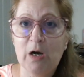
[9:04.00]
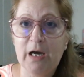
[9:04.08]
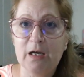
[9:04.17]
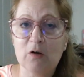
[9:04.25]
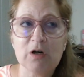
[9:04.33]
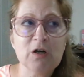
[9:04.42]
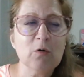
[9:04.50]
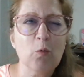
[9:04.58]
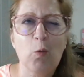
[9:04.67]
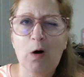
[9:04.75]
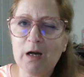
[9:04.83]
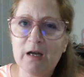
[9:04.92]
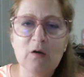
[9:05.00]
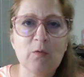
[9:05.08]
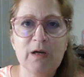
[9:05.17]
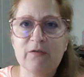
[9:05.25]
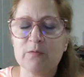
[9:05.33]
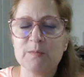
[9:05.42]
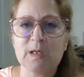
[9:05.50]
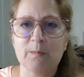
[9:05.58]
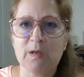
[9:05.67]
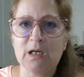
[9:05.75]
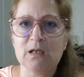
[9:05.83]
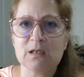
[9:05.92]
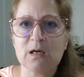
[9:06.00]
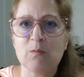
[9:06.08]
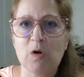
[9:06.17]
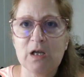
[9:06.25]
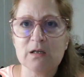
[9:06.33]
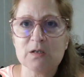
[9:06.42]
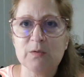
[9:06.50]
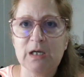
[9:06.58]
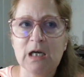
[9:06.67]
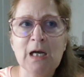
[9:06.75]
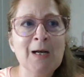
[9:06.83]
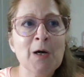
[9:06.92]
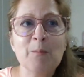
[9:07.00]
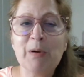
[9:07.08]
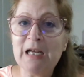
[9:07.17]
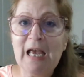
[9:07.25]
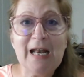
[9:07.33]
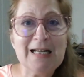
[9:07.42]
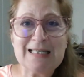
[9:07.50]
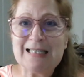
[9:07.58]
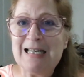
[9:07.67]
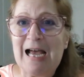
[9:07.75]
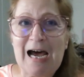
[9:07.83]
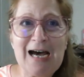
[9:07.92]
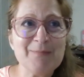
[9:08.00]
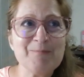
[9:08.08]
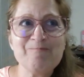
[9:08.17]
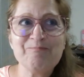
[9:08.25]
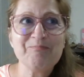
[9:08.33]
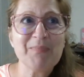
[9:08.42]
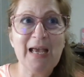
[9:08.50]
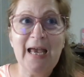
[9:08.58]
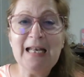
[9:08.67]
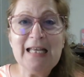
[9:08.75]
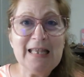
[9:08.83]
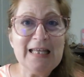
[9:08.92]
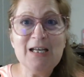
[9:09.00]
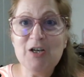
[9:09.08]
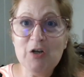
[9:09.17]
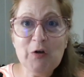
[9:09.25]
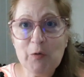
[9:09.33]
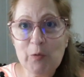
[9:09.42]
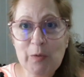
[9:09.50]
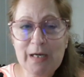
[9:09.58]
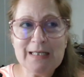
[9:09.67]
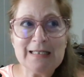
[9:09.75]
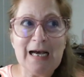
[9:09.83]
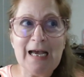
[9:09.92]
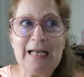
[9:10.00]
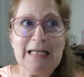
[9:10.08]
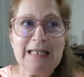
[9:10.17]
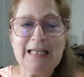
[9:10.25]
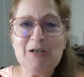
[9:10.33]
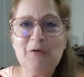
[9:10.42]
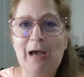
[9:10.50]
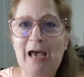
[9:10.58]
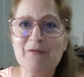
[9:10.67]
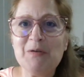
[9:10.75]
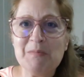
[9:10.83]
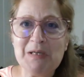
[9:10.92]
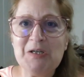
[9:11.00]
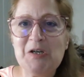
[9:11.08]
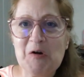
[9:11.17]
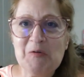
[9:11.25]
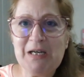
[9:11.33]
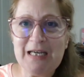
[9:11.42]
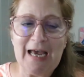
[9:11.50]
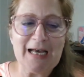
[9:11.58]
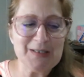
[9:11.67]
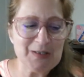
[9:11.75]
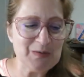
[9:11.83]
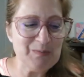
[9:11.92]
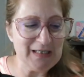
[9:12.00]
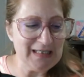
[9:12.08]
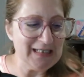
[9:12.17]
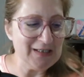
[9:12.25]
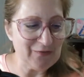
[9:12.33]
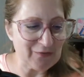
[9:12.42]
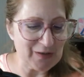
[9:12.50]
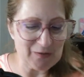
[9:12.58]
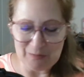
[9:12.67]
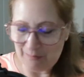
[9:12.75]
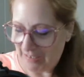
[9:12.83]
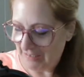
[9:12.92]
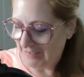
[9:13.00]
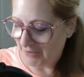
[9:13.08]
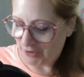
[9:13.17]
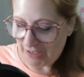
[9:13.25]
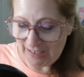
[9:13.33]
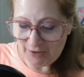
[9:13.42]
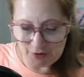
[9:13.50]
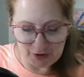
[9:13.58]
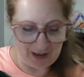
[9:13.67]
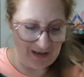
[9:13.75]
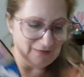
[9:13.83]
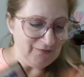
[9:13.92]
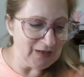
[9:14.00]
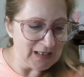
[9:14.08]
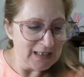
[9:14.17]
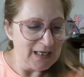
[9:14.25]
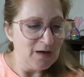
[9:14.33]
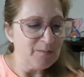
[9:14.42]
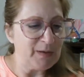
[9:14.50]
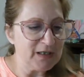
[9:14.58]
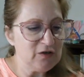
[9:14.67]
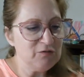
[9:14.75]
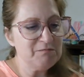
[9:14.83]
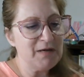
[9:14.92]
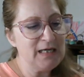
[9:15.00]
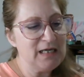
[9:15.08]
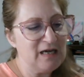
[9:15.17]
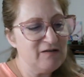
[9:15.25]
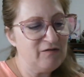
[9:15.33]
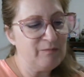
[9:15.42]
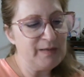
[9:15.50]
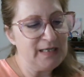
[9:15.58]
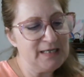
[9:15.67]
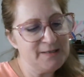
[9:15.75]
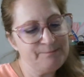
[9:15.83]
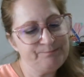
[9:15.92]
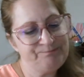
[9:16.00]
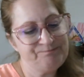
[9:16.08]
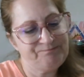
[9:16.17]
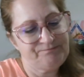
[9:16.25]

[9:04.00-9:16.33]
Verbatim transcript: way, or you're walking away from something in some way this week. But again, it's not anything new. It's not anything you haven't been knowing has to be different or made the change of, but you may have been,